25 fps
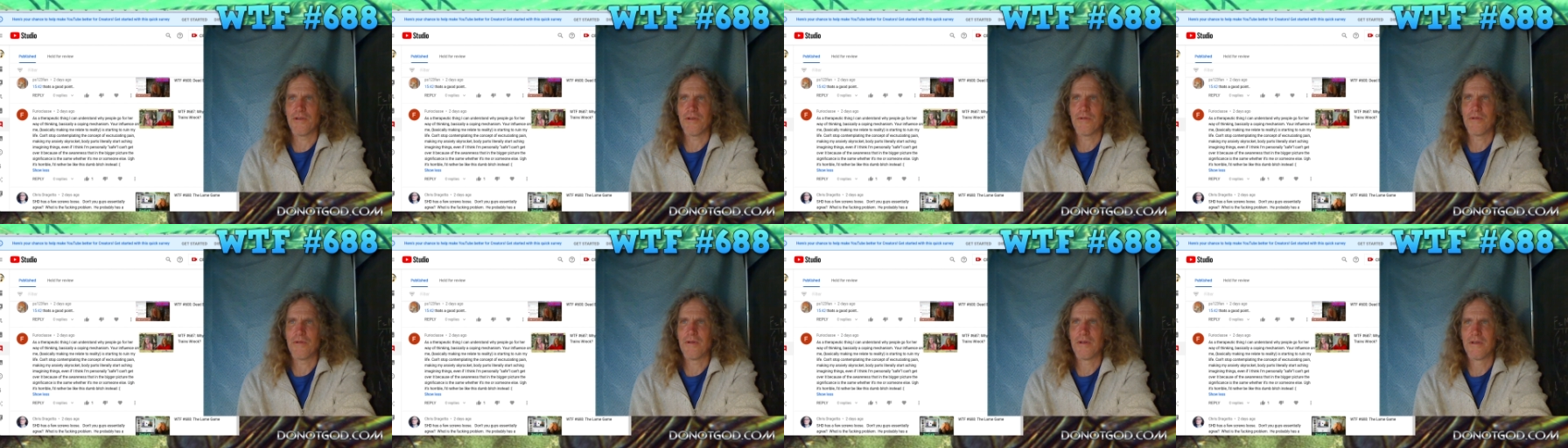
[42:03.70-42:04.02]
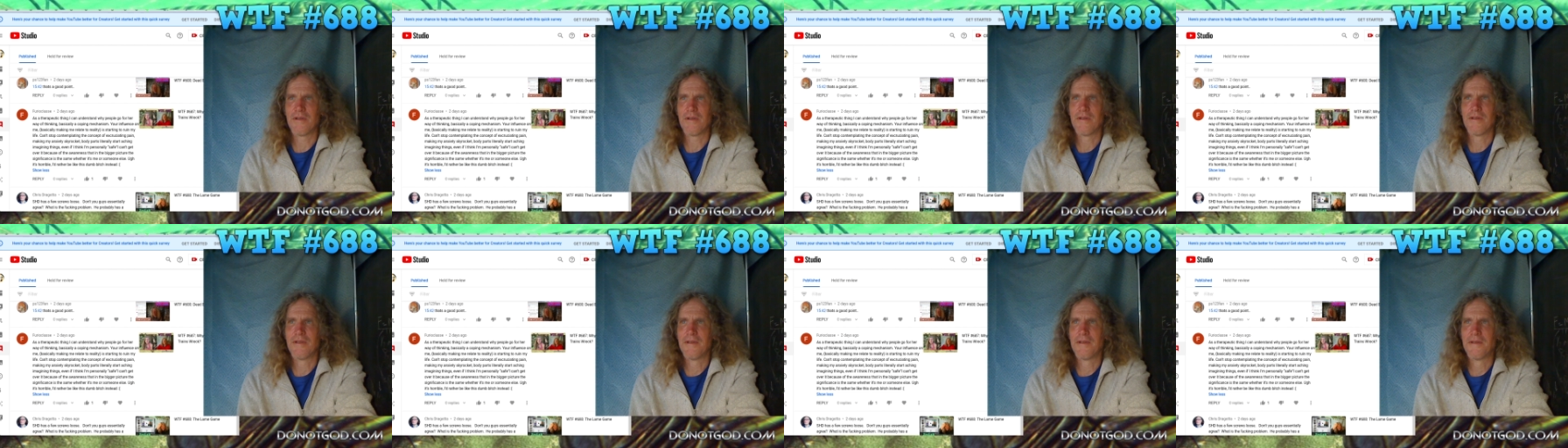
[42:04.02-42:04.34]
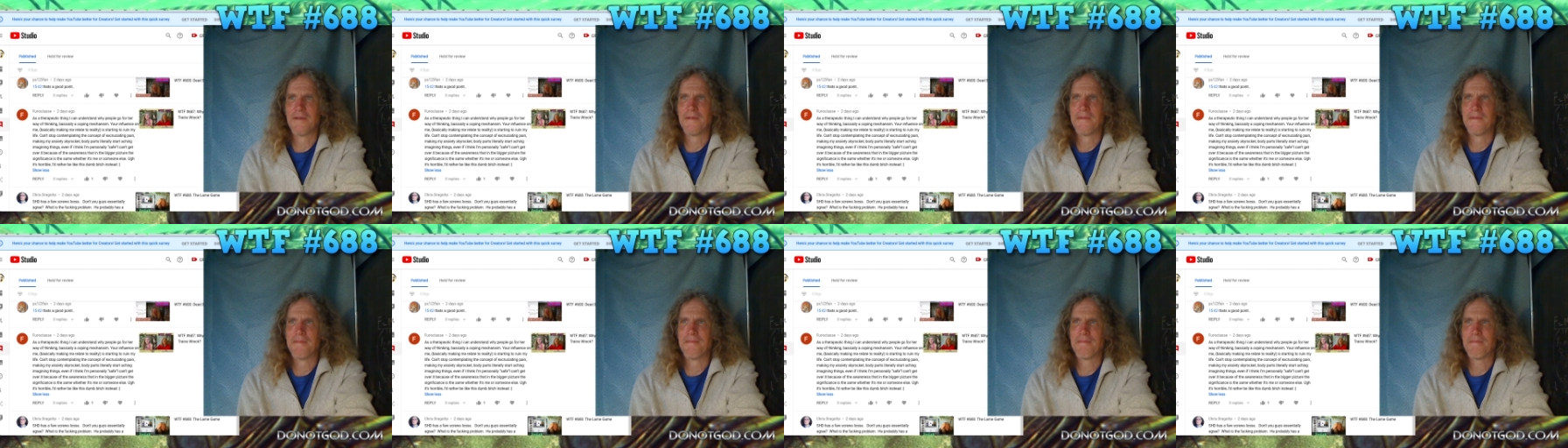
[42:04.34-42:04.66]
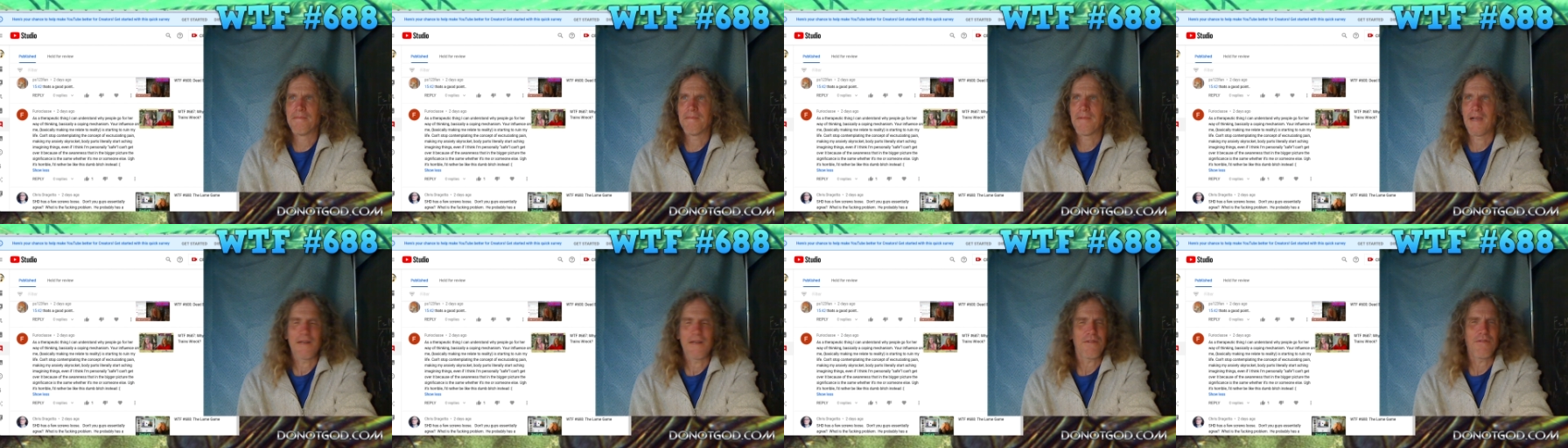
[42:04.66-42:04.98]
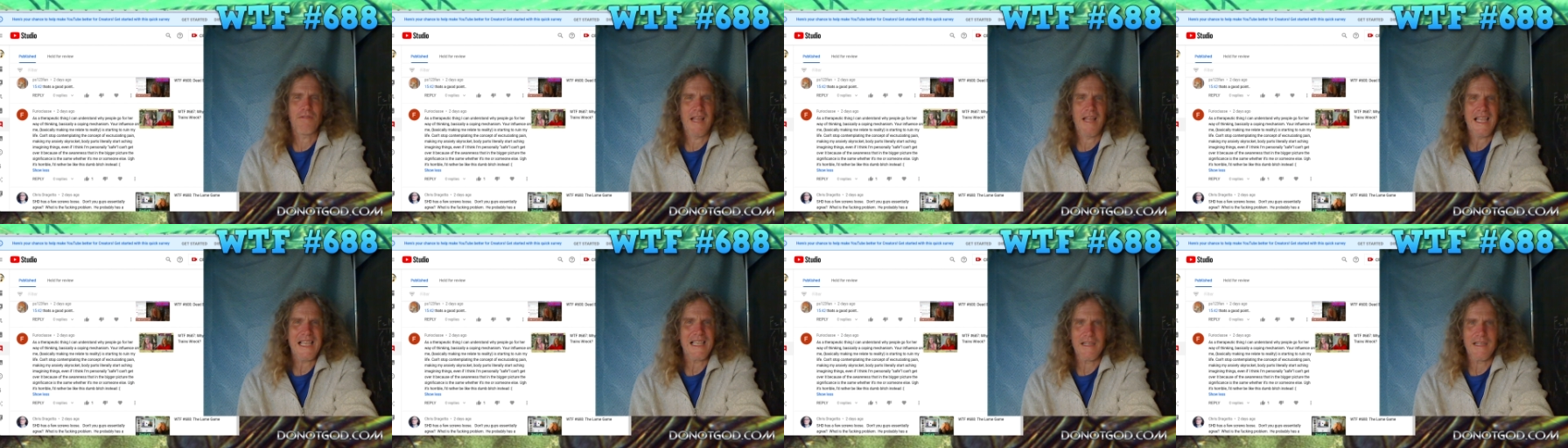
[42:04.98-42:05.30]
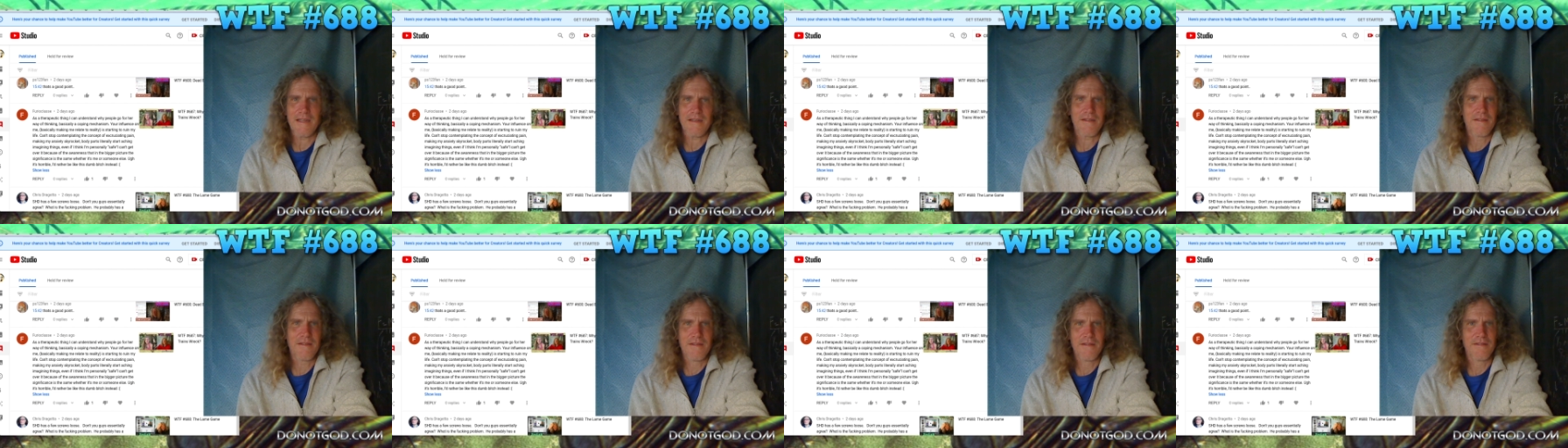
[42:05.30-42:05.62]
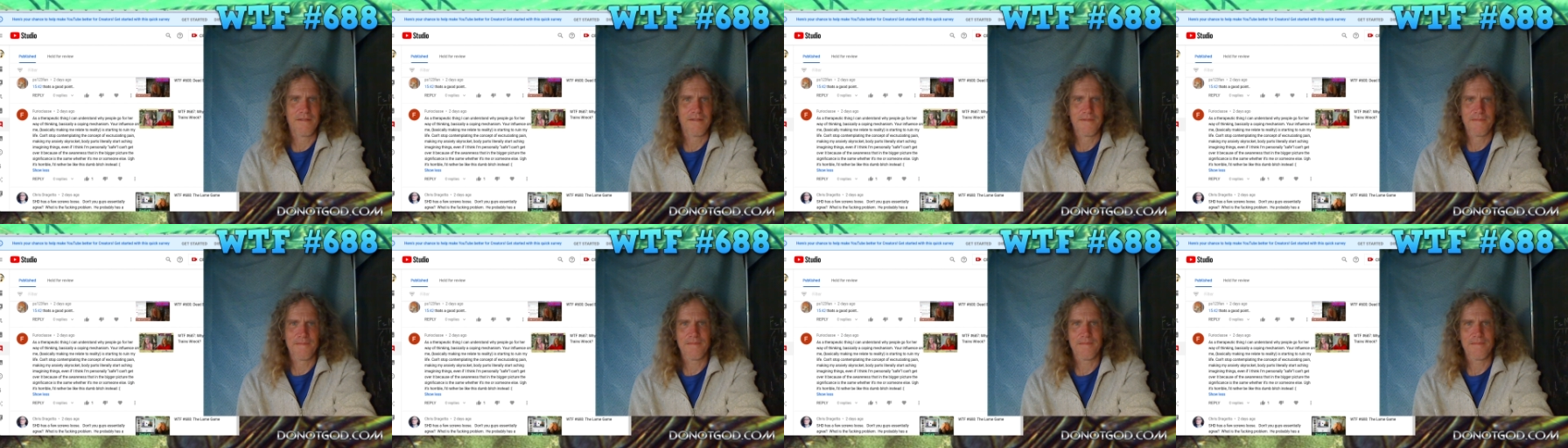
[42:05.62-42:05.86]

with poo. I don't like it